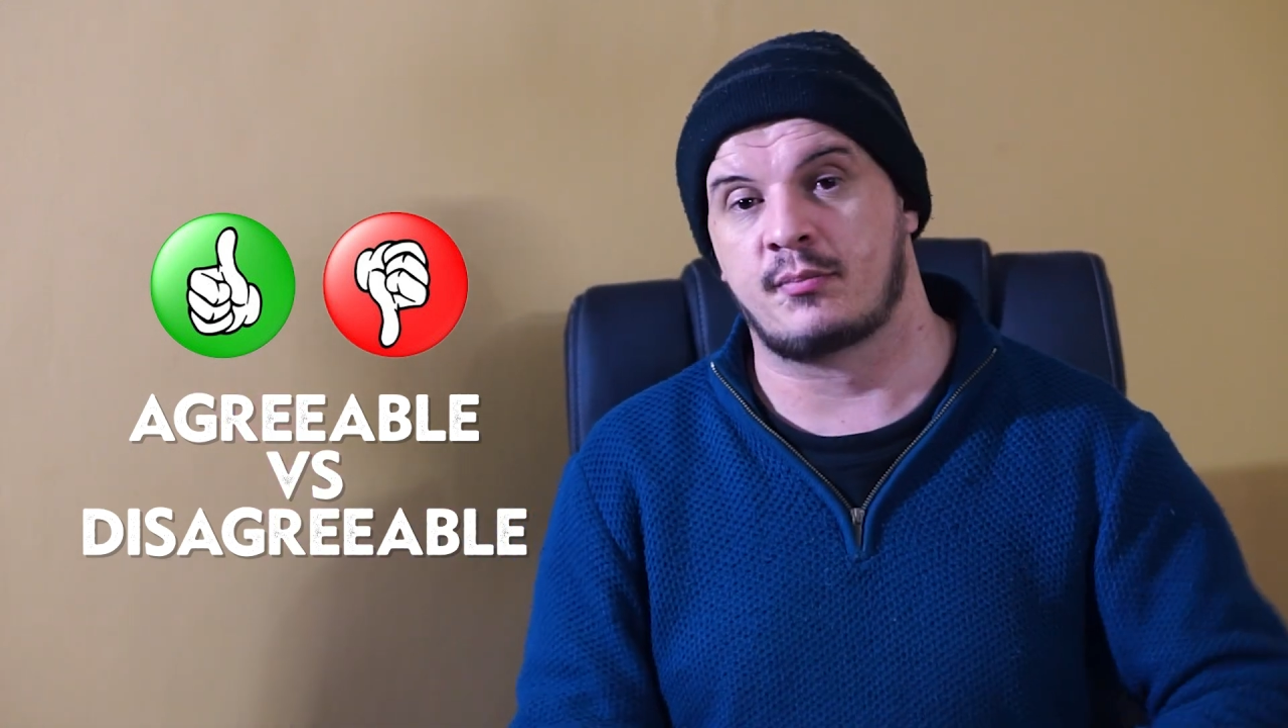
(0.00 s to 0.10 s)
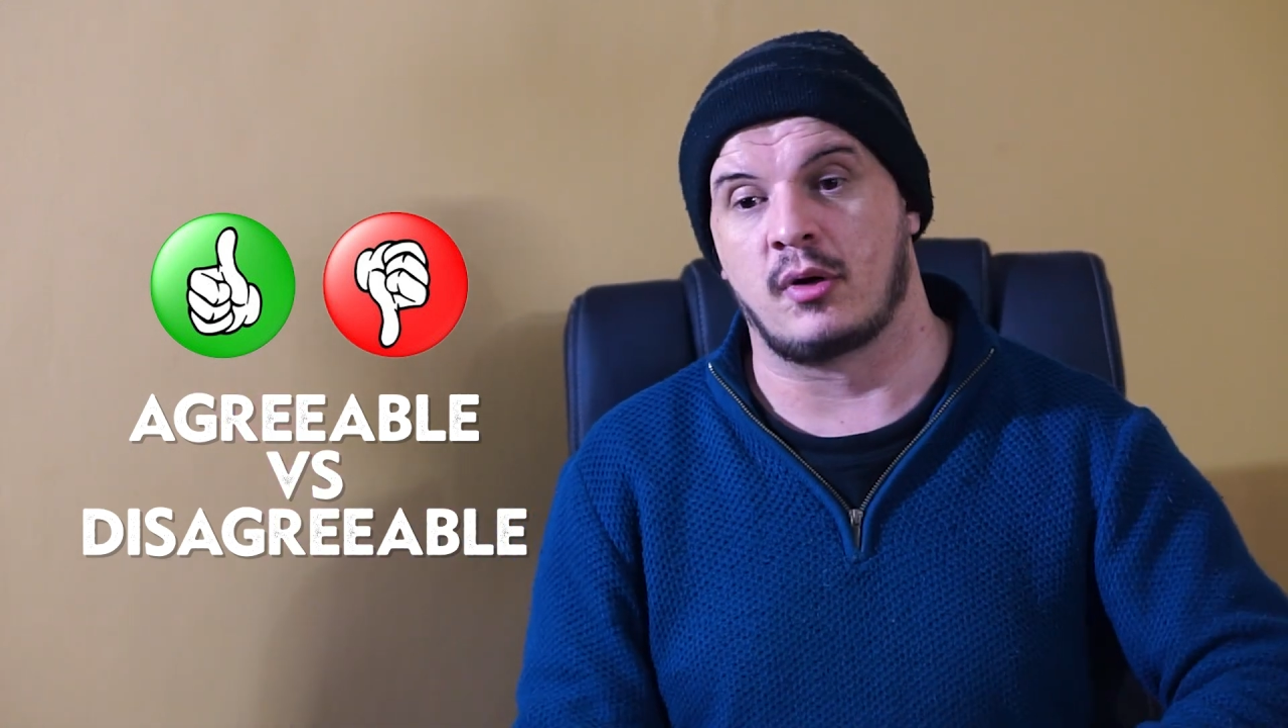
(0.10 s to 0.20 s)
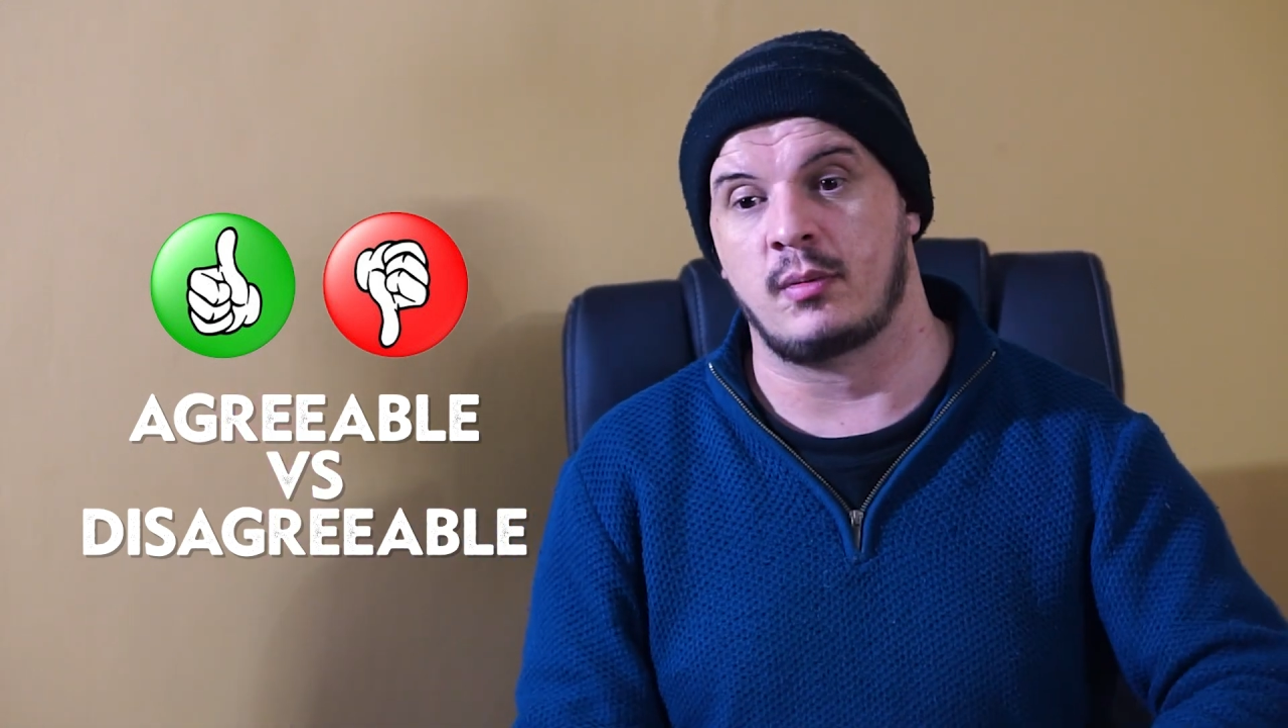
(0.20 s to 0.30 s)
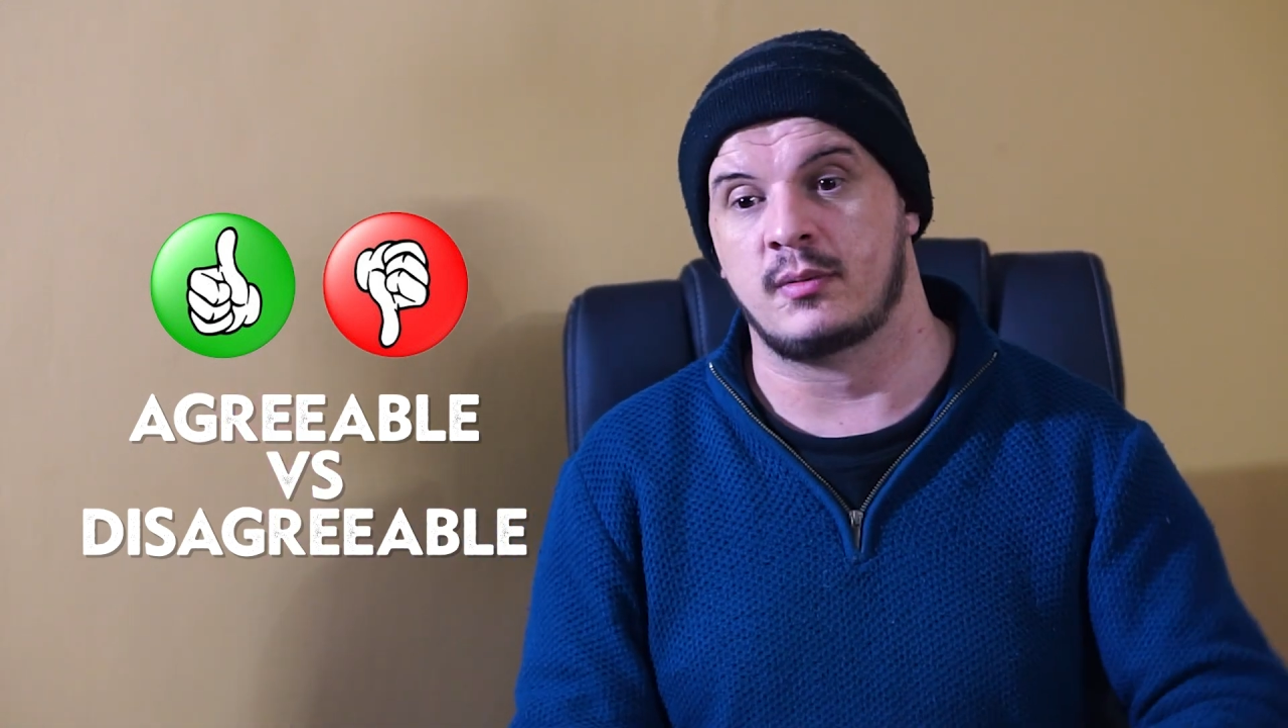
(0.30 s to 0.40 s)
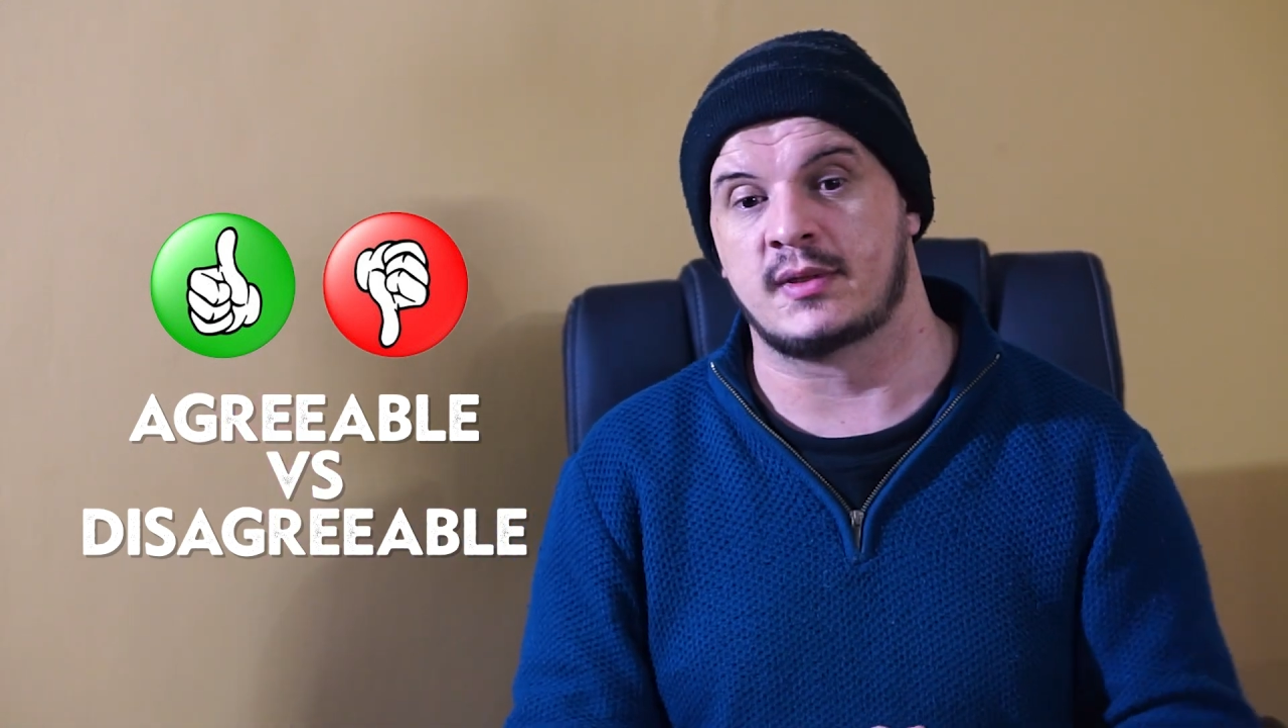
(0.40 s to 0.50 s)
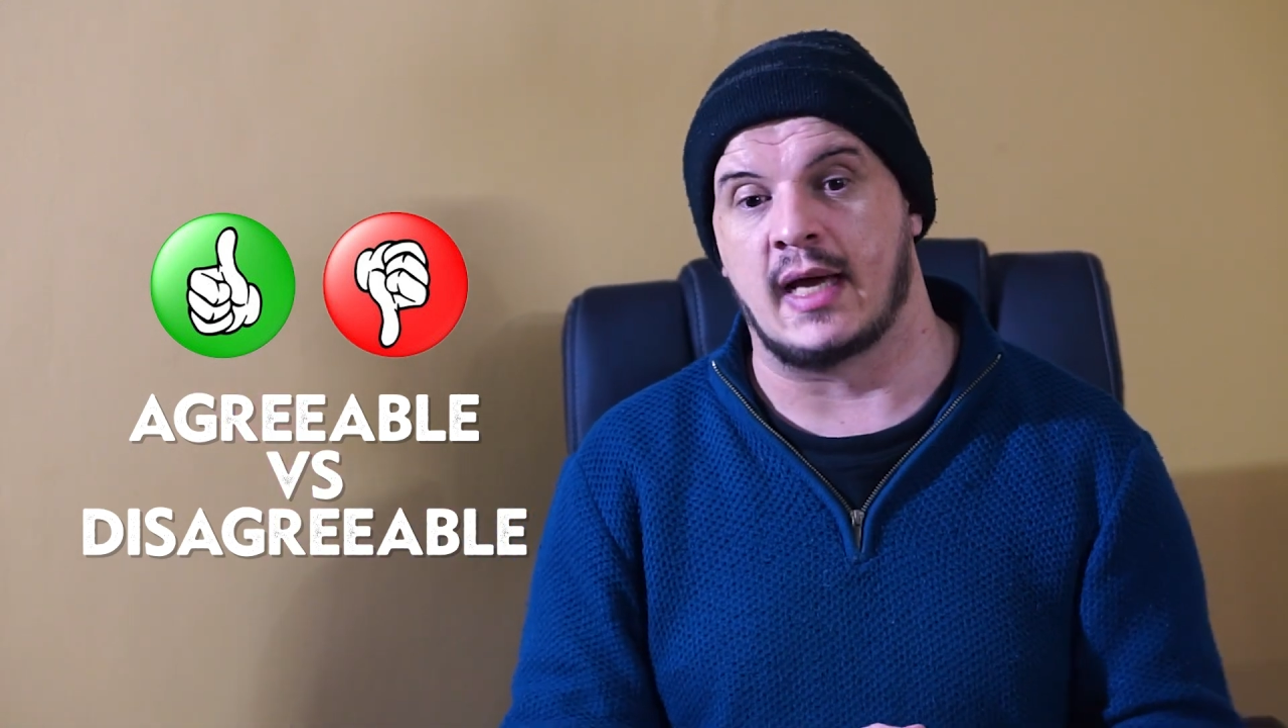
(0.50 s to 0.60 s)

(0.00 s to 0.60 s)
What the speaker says: problems